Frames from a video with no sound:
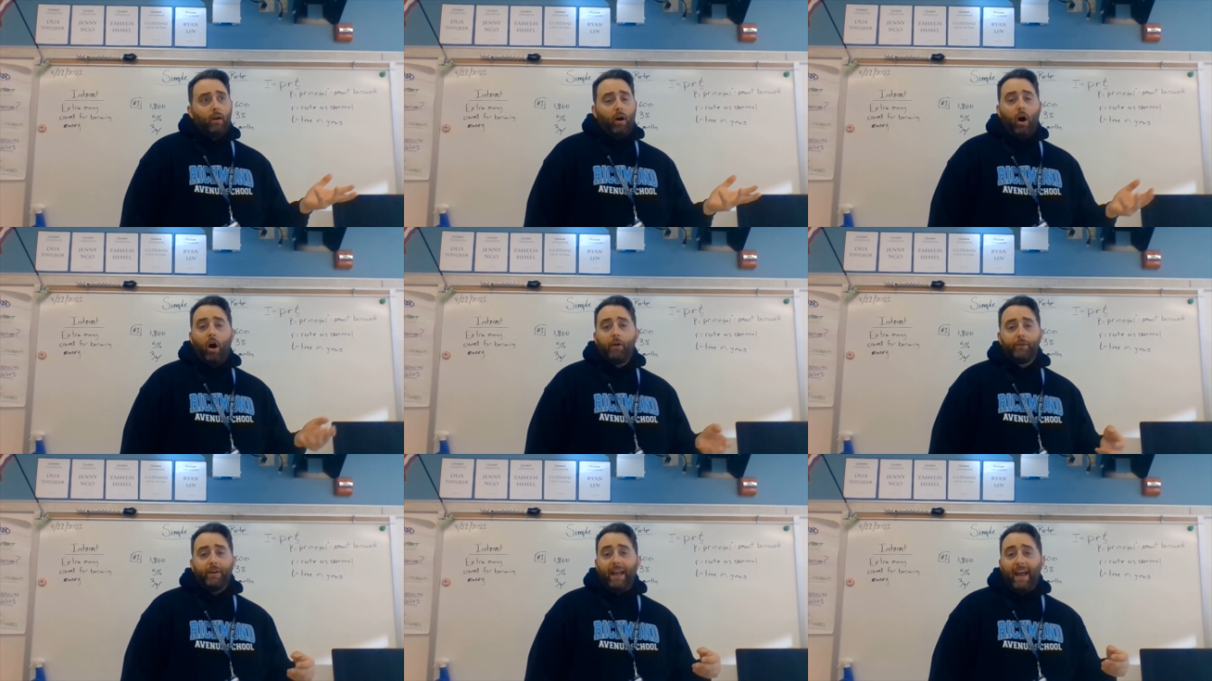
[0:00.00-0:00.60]

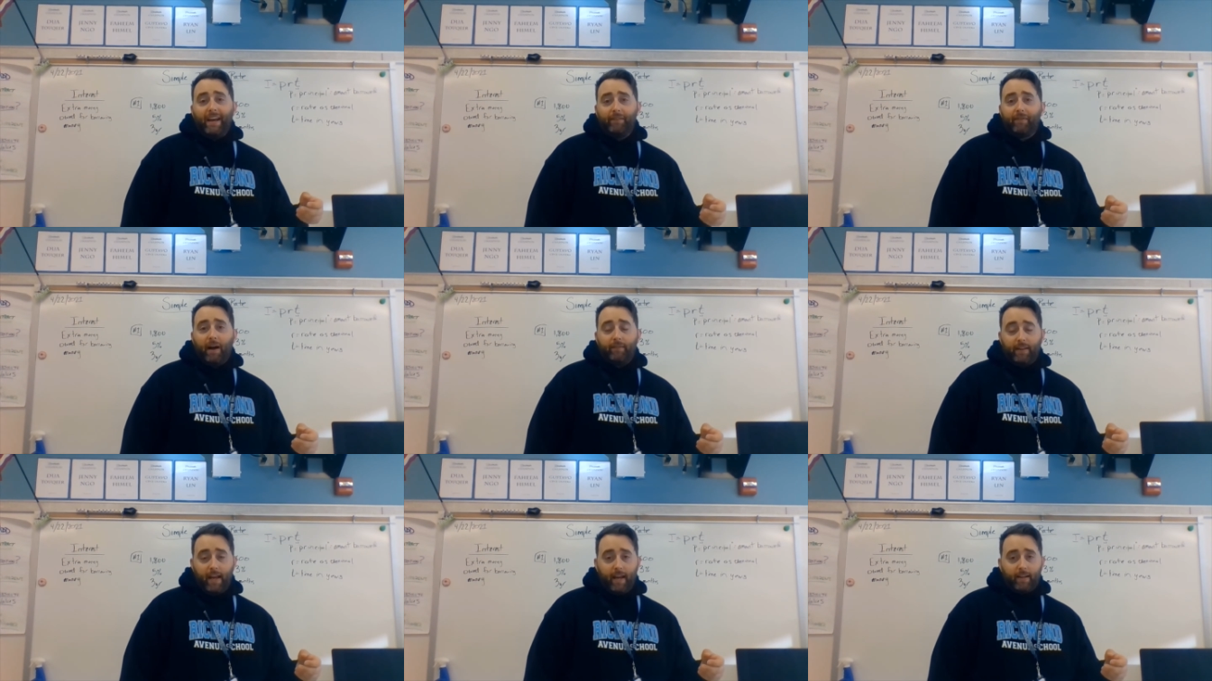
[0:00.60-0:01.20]

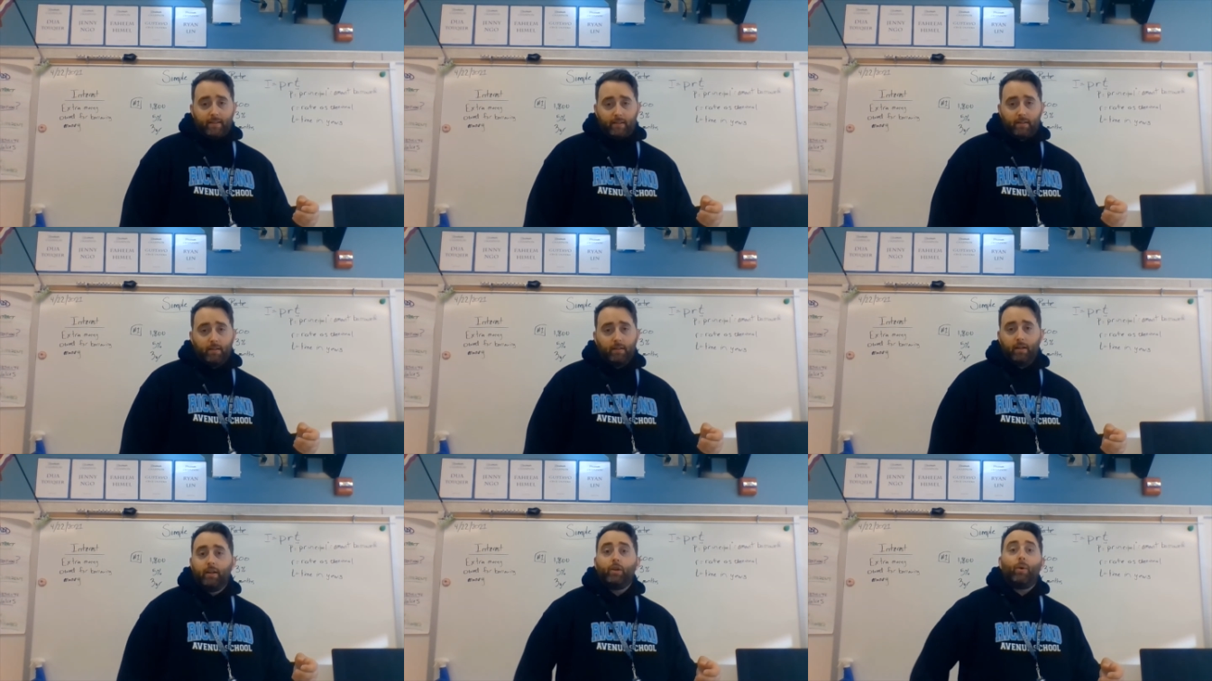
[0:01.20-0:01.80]
185 days,
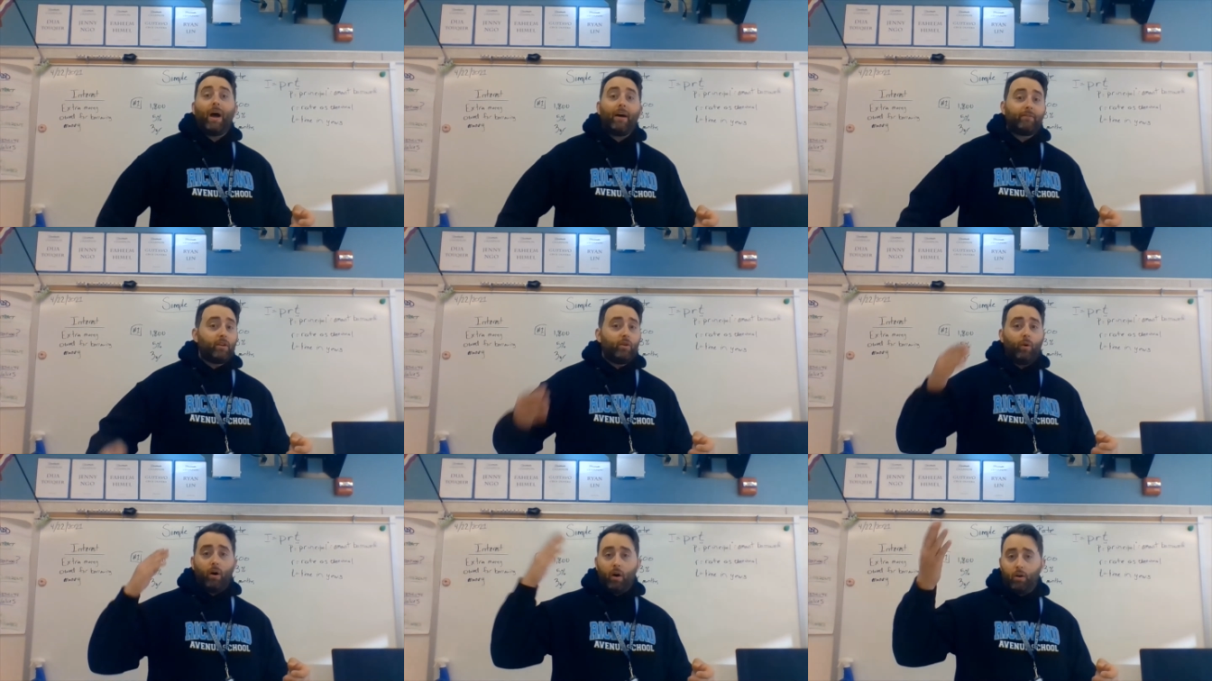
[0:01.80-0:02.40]
you have to
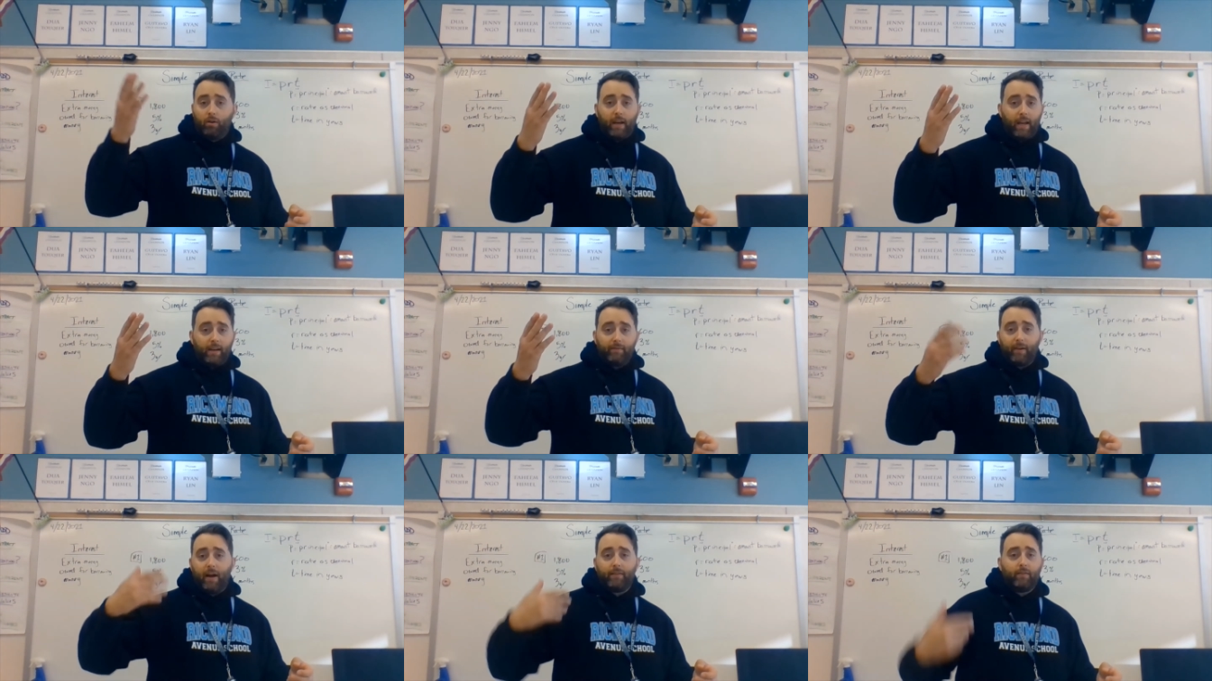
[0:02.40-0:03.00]
do
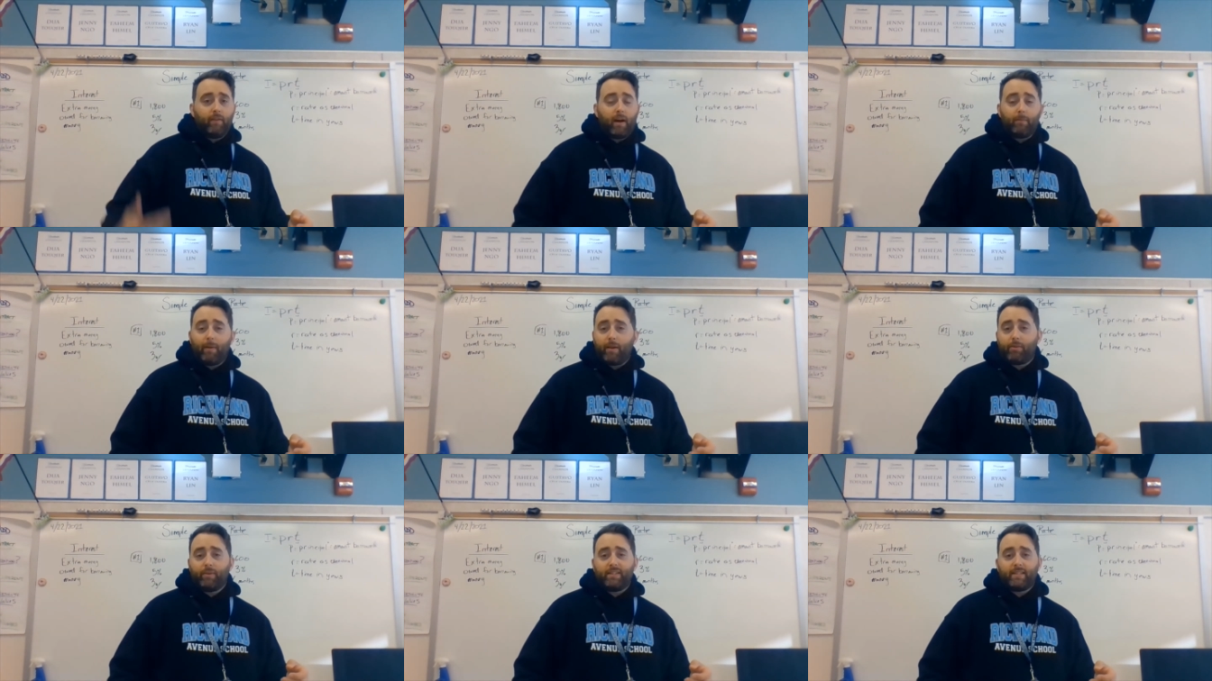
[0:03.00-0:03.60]
185 divided
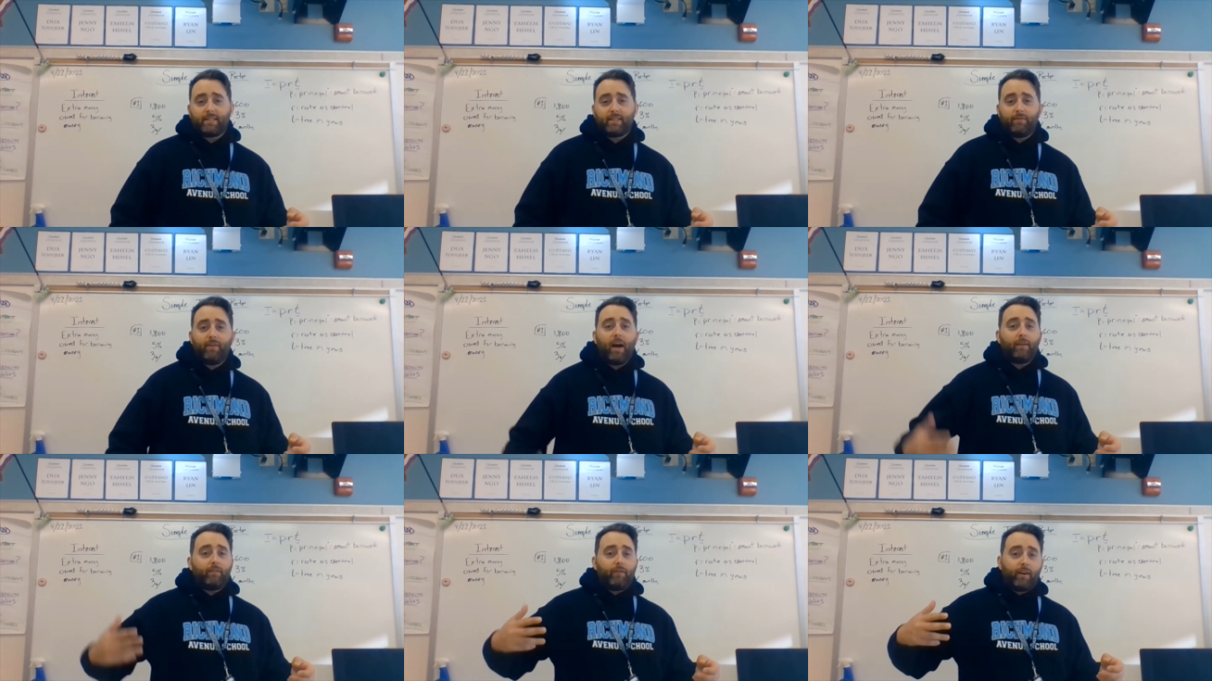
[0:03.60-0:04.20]
by
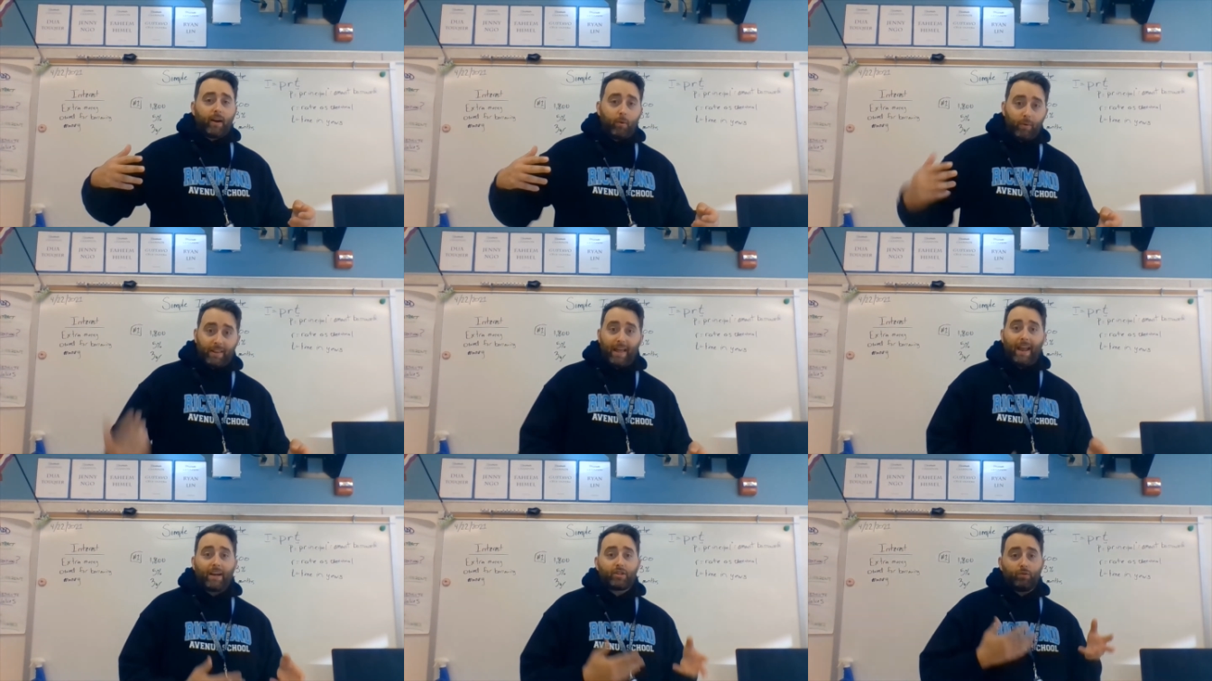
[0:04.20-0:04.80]
365 to figure out what
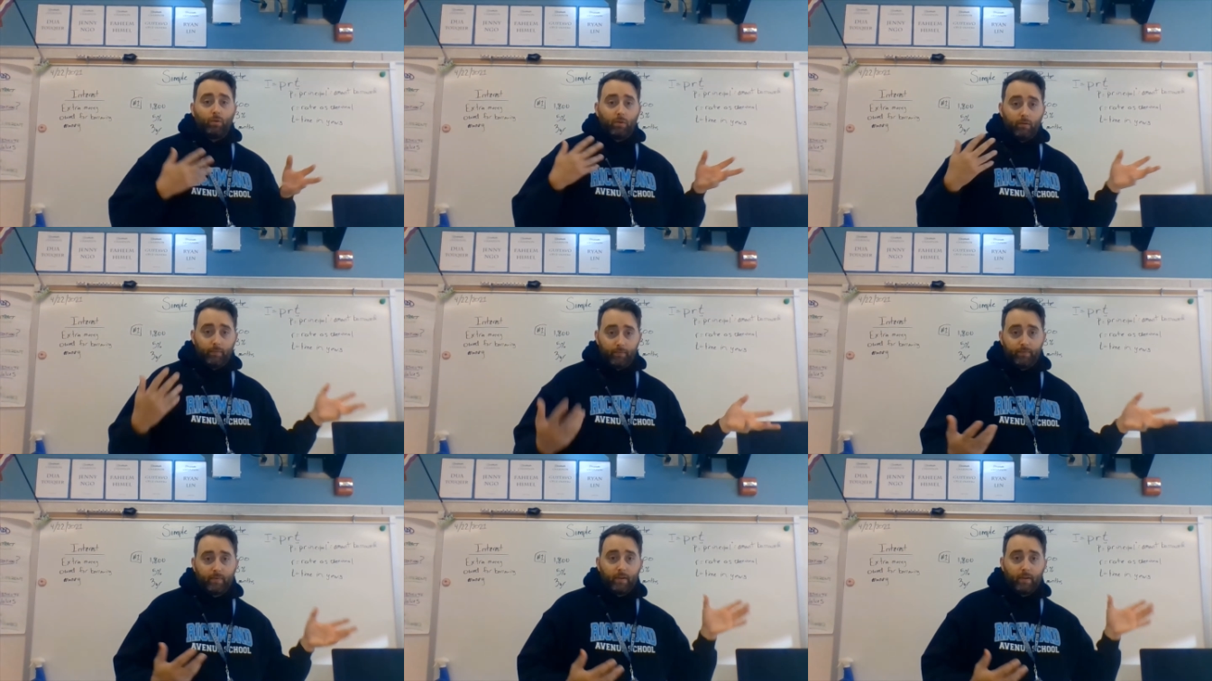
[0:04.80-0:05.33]
that actual